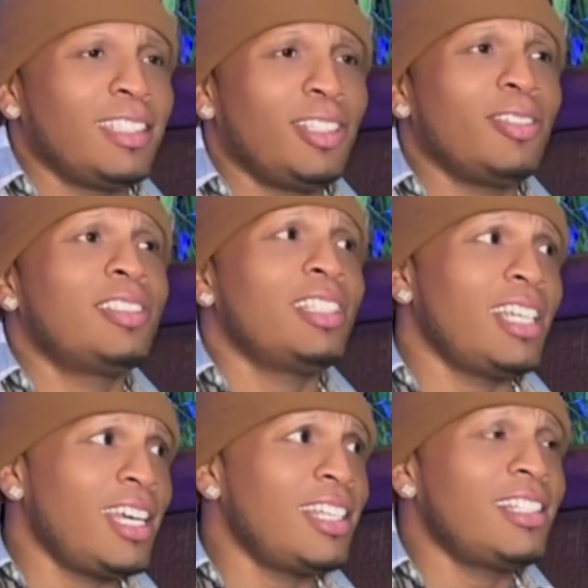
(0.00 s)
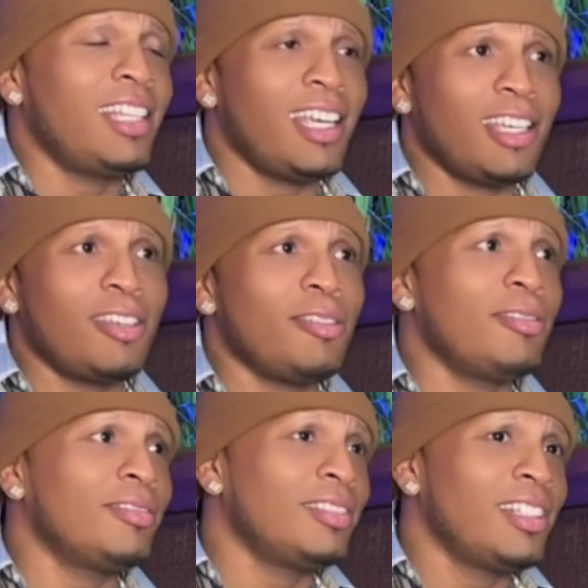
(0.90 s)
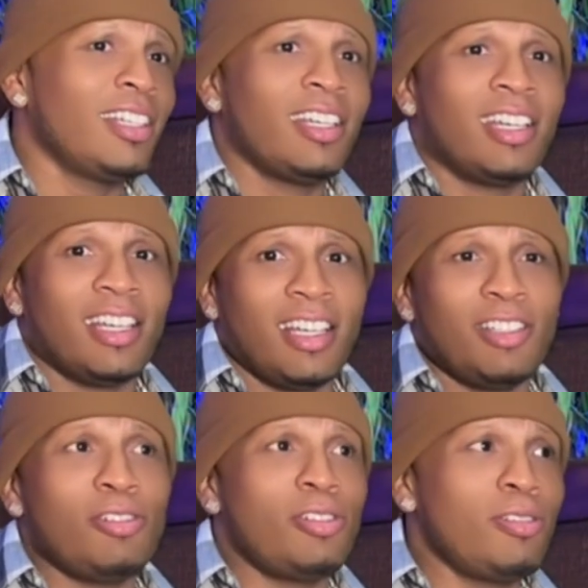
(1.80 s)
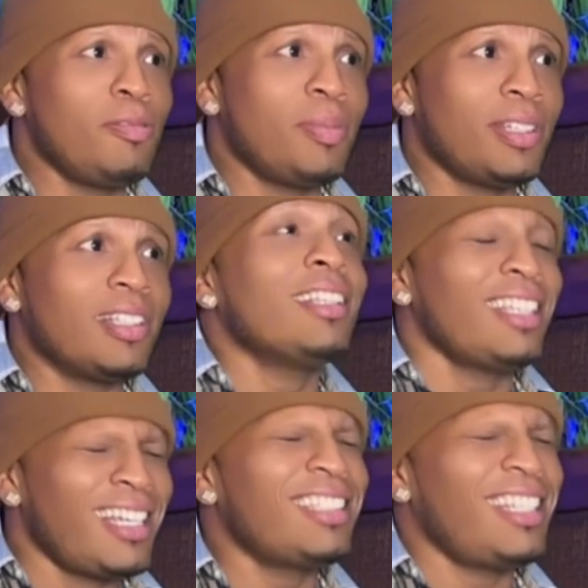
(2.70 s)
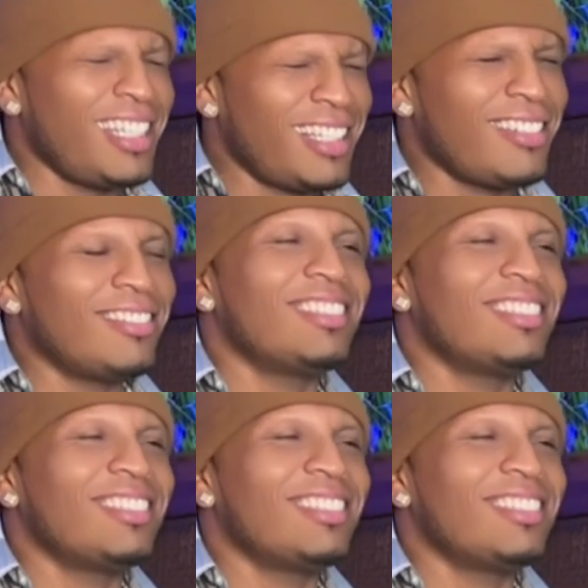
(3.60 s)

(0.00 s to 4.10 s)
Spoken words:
Just yes, thank you. You're stupid. Yes, thank you.